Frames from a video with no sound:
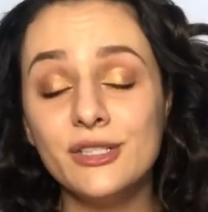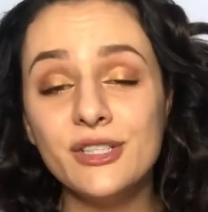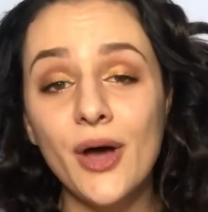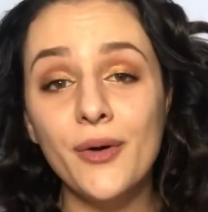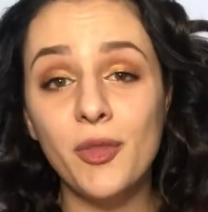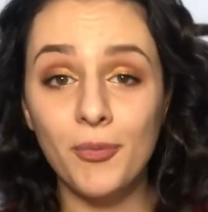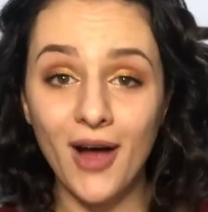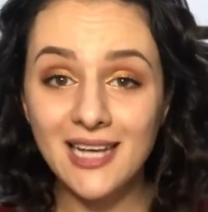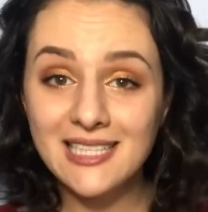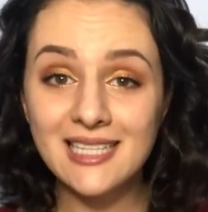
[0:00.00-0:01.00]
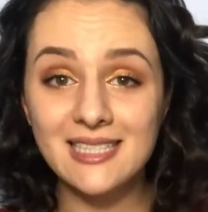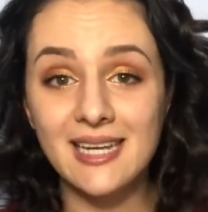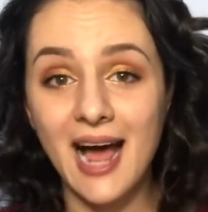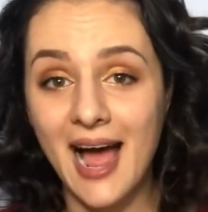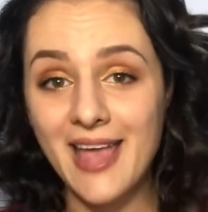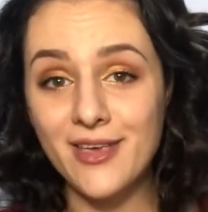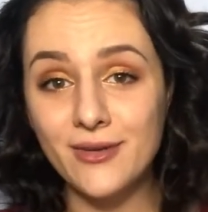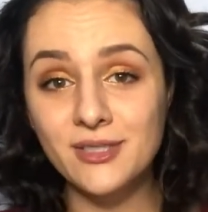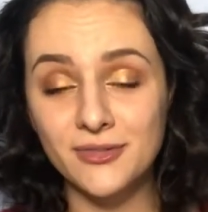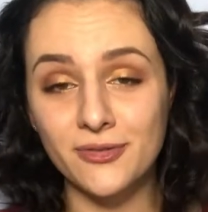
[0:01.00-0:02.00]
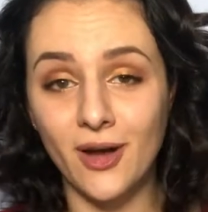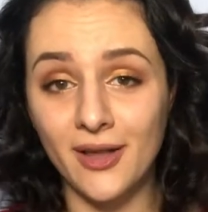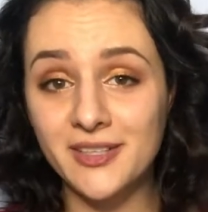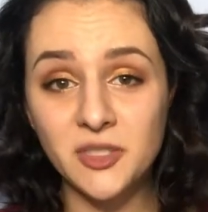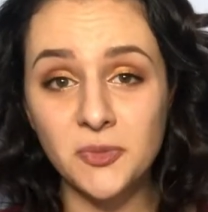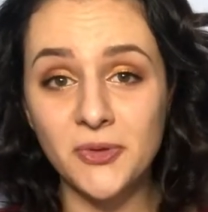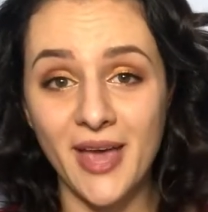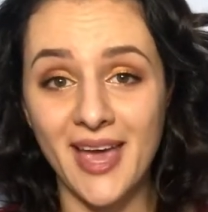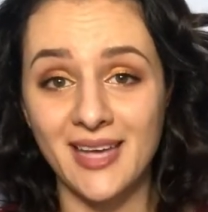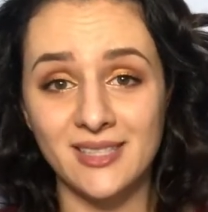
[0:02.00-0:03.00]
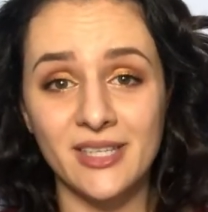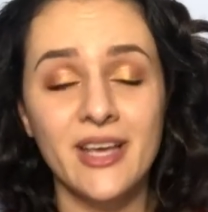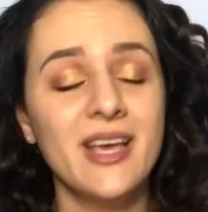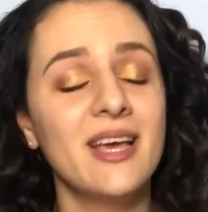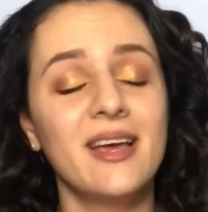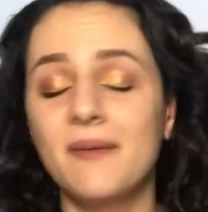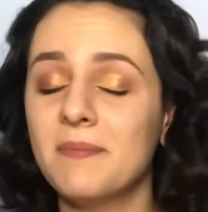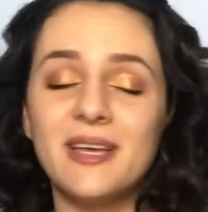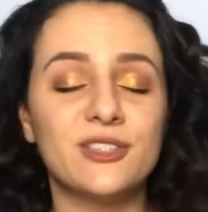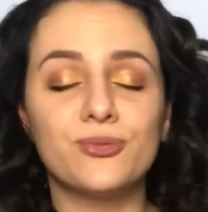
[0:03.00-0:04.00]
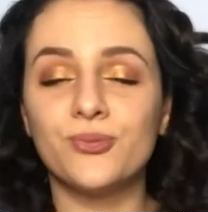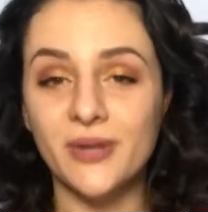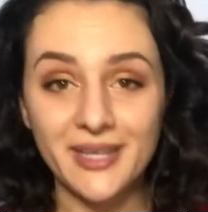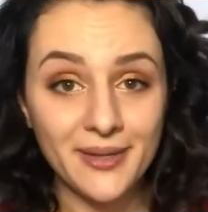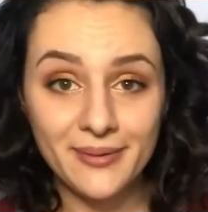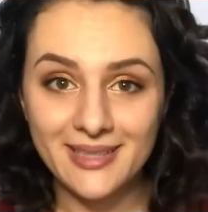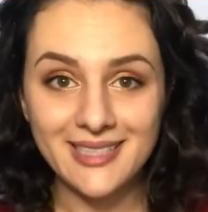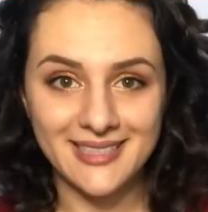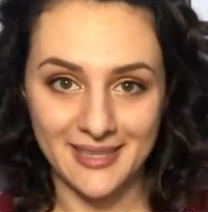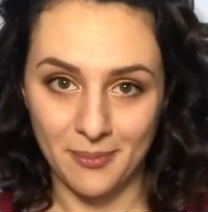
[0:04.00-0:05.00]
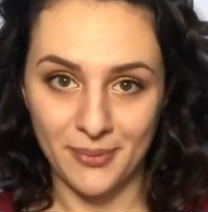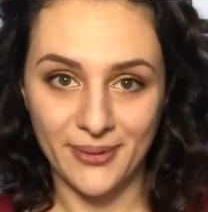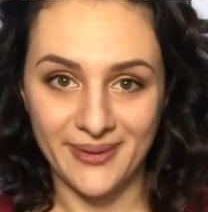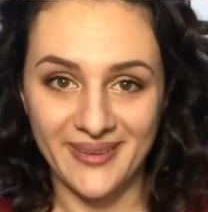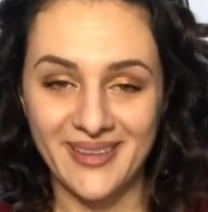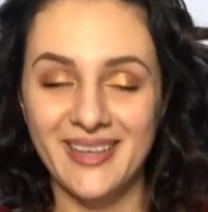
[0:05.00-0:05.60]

So the process that I use for all these bouquets, it's really, really simple.